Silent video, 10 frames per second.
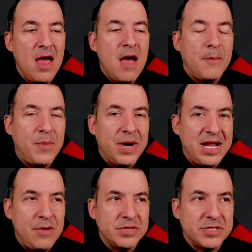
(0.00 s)
But
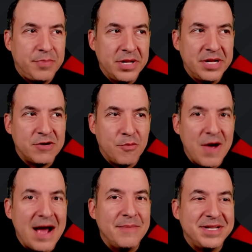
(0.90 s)
he was a political
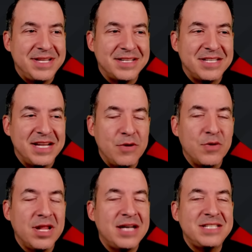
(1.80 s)
pragmatist and he
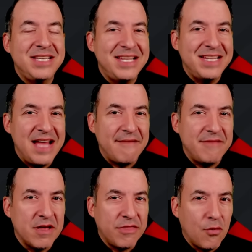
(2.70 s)
realized he didn't have the
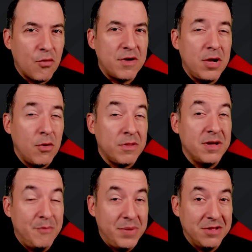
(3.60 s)
authority or the
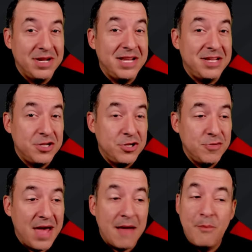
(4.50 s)
ability to do
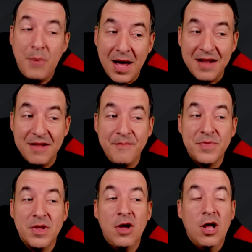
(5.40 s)
that. But
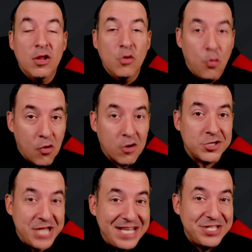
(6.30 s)
war
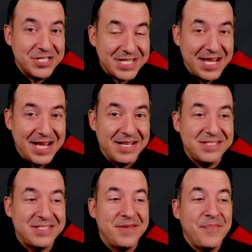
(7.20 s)
changes
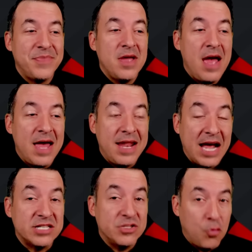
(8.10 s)
things and
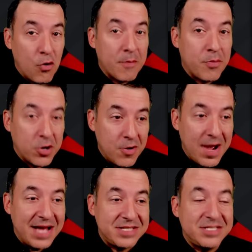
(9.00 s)
as the war
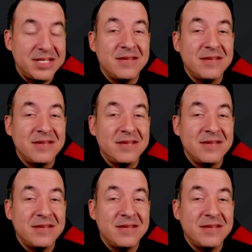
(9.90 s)
progressed,